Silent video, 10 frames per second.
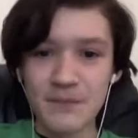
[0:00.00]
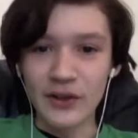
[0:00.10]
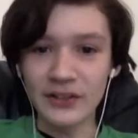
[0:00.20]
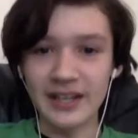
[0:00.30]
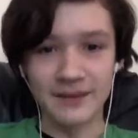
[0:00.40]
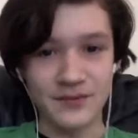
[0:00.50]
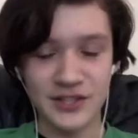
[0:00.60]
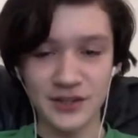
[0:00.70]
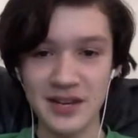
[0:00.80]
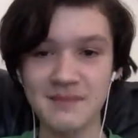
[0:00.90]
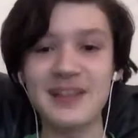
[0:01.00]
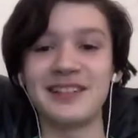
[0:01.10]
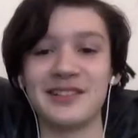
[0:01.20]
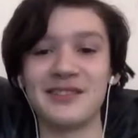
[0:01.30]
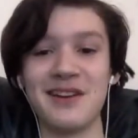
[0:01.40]
Okay, so he
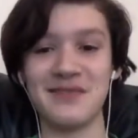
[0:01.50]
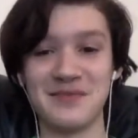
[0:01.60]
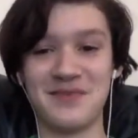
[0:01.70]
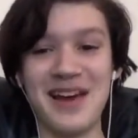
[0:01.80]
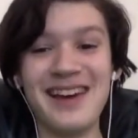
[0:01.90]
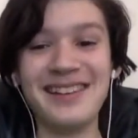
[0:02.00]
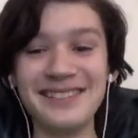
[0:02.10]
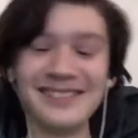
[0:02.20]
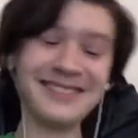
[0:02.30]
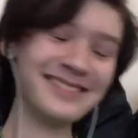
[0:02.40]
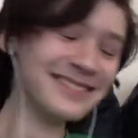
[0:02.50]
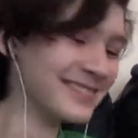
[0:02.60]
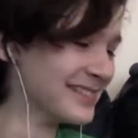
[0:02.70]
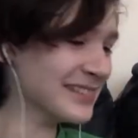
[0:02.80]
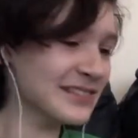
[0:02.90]
made the gravy.
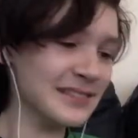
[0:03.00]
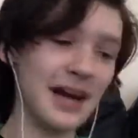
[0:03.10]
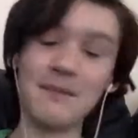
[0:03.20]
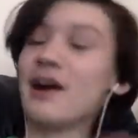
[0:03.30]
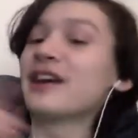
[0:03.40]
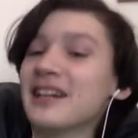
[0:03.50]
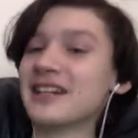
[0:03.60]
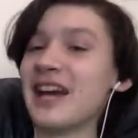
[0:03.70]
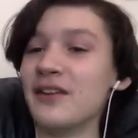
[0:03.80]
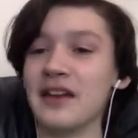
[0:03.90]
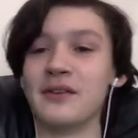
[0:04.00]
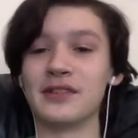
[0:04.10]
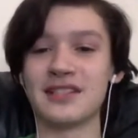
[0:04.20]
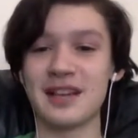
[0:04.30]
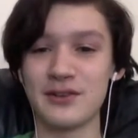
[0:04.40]
I'm not going to count that one
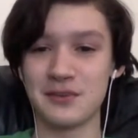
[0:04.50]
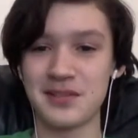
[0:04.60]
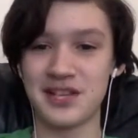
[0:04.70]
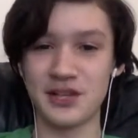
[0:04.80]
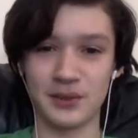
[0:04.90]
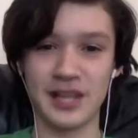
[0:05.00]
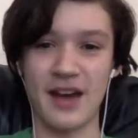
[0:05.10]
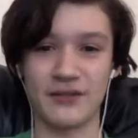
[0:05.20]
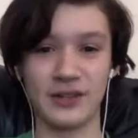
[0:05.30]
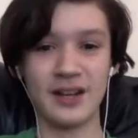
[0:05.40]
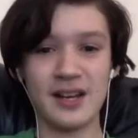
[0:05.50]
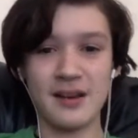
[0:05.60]
because that was residual laughter.